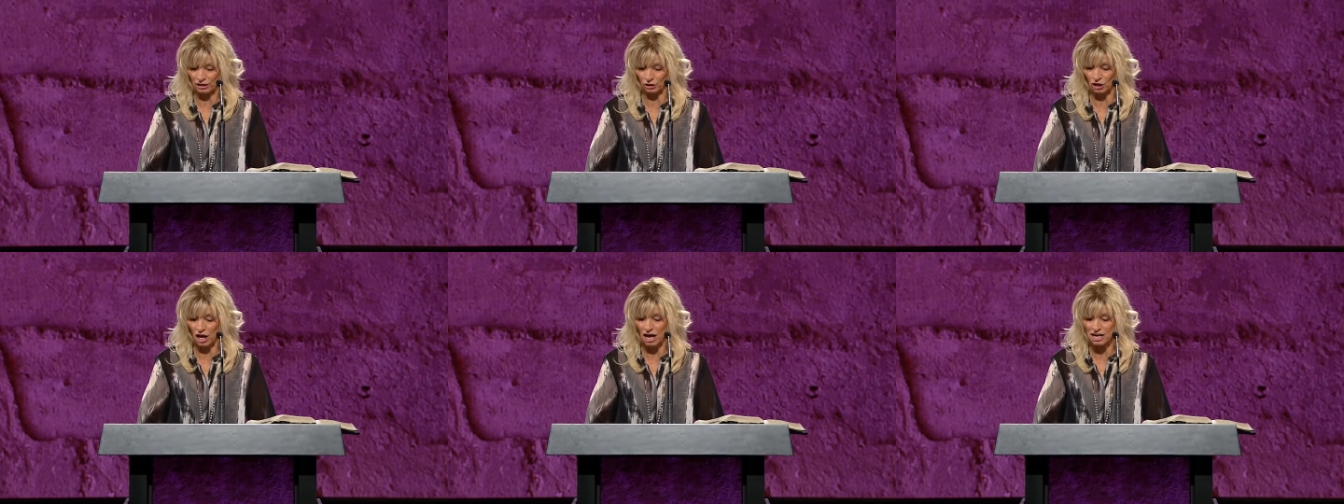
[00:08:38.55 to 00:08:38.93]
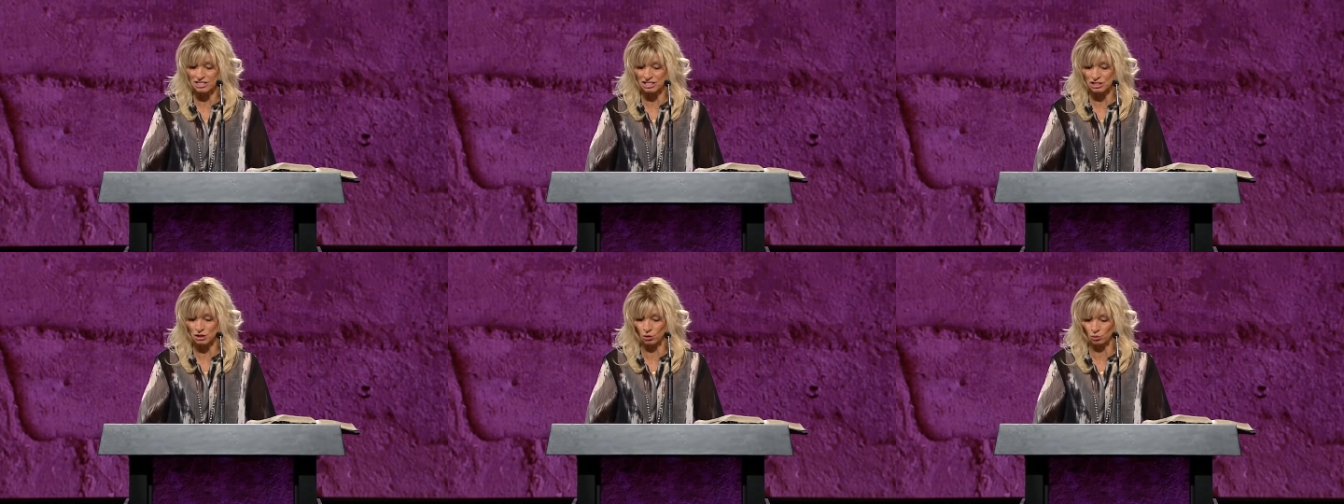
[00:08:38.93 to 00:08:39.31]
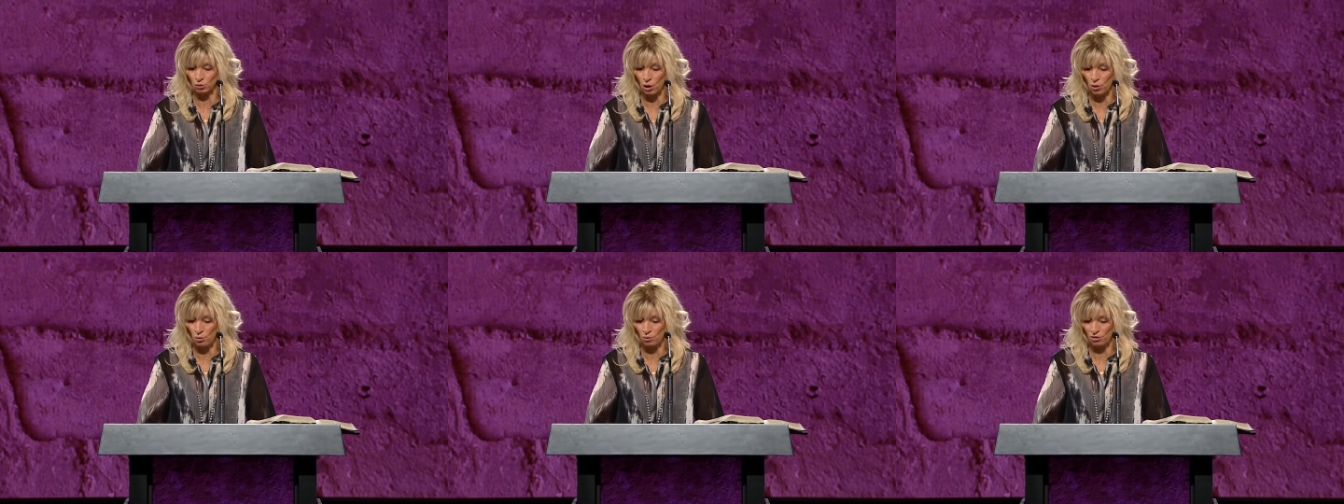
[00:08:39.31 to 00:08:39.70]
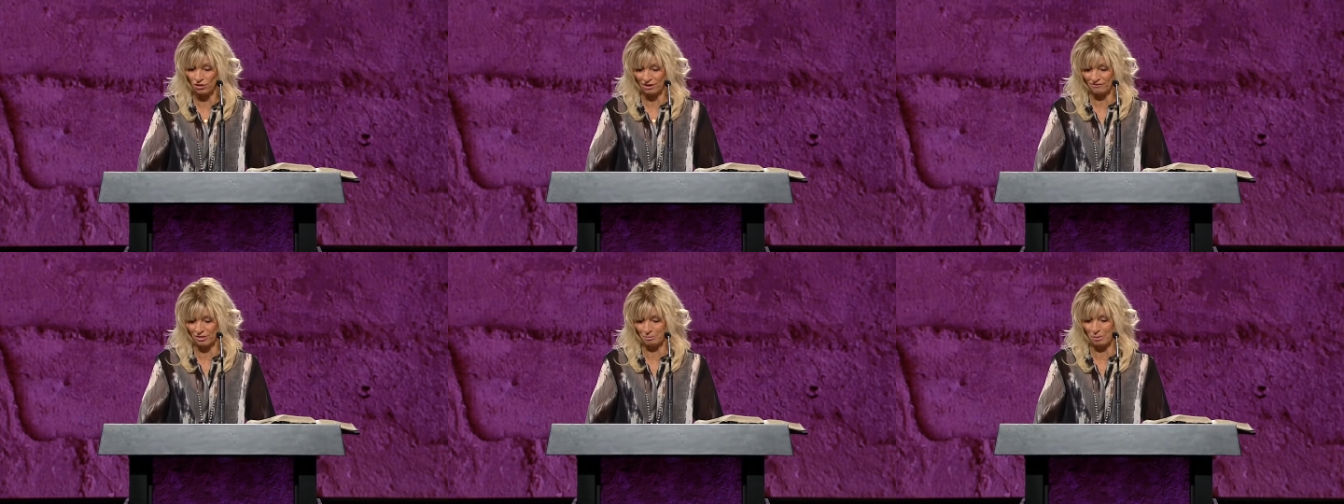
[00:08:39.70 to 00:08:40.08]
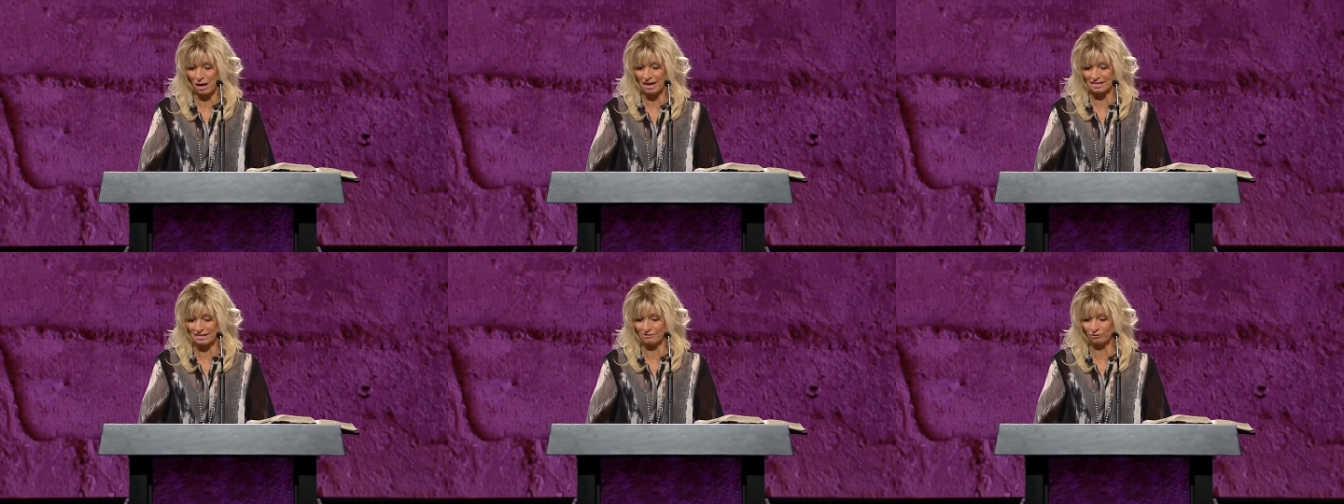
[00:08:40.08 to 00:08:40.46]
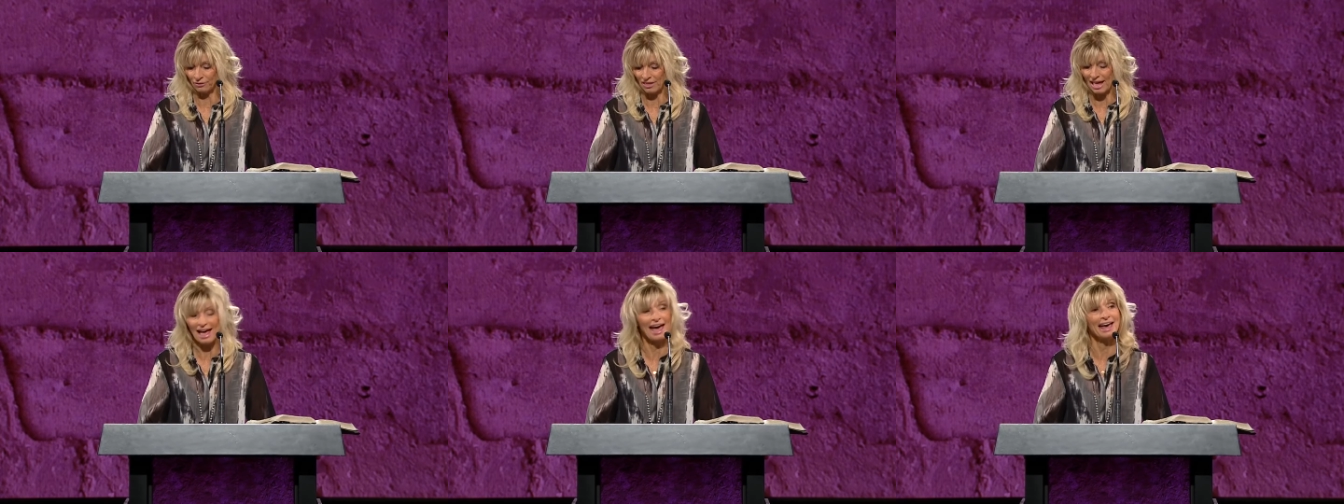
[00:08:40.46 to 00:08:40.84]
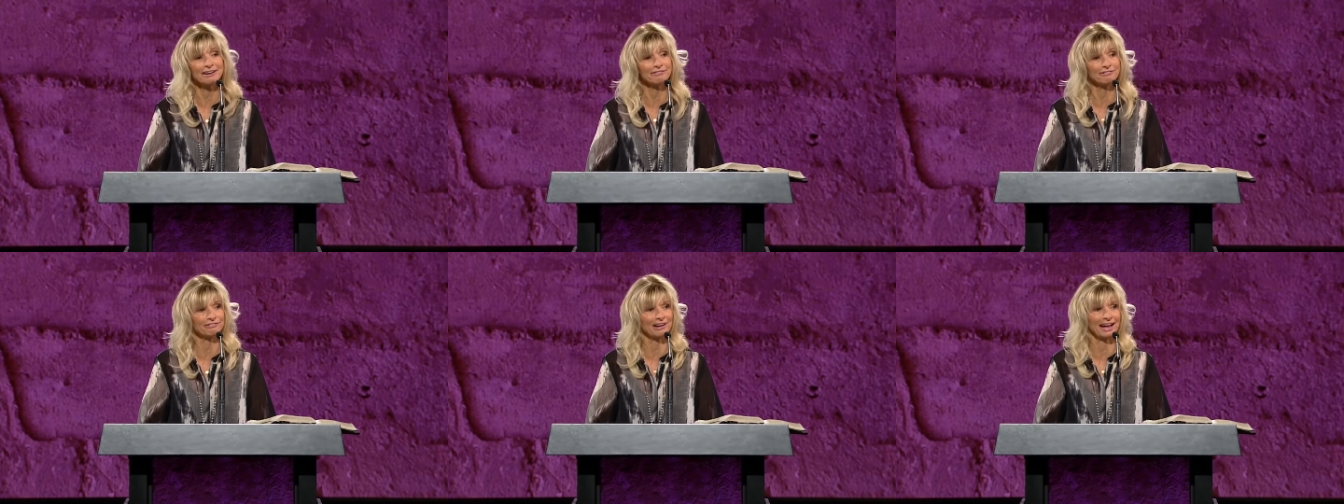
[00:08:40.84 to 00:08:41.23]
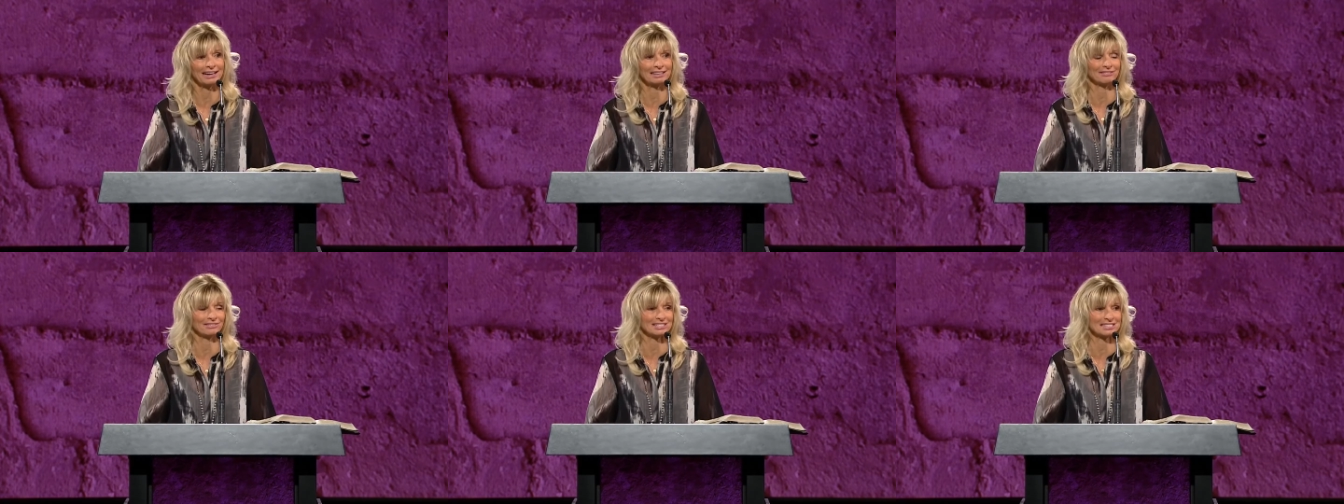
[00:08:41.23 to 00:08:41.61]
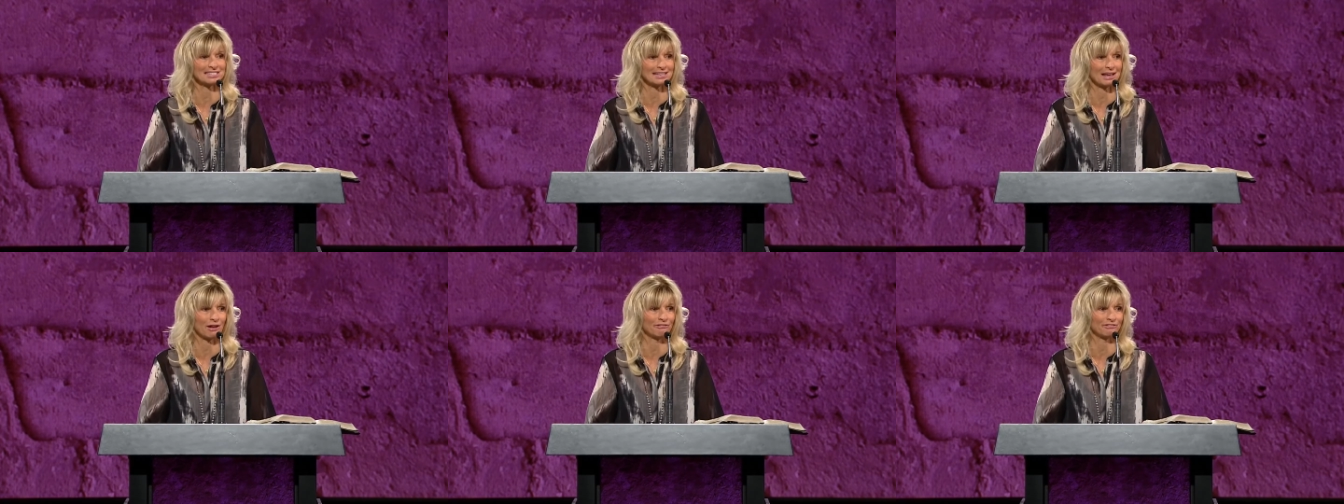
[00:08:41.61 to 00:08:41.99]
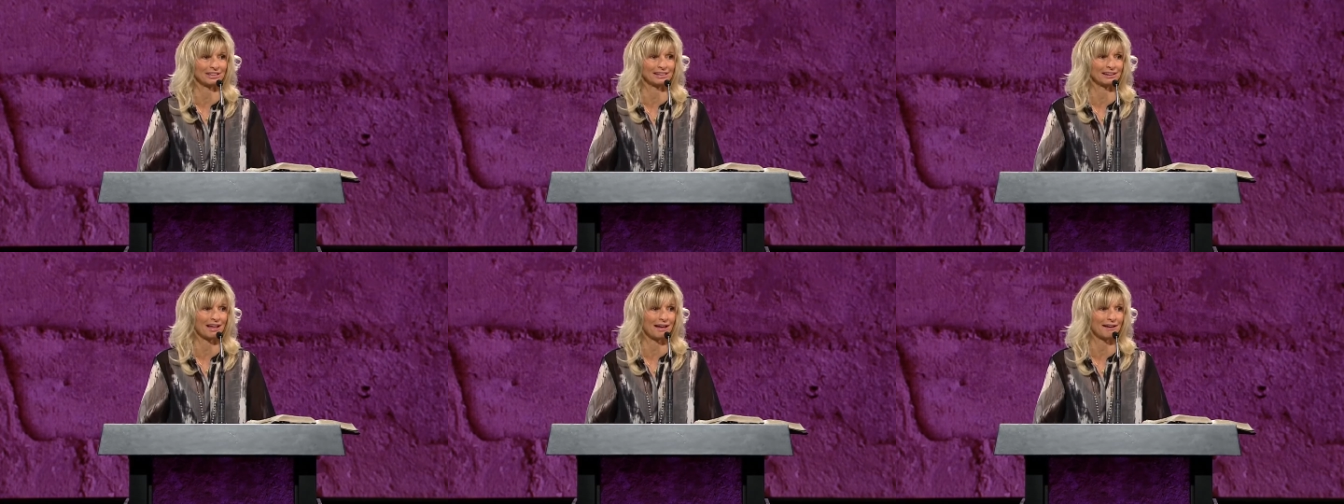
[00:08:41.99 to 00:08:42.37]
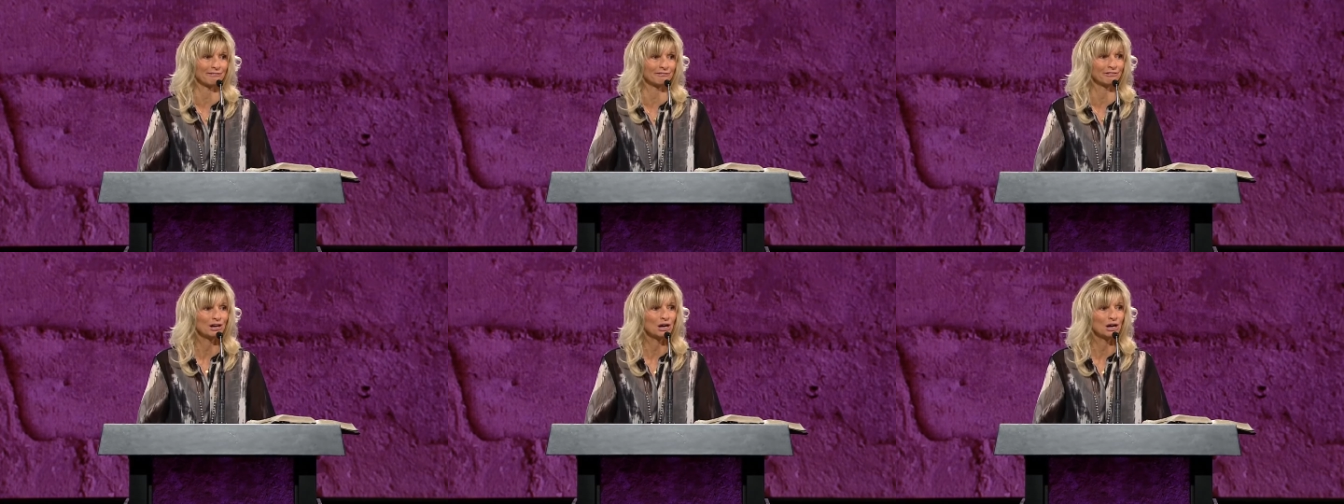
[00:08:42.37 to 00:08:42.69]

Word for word: causes growth of the body for the edifying of itself in love.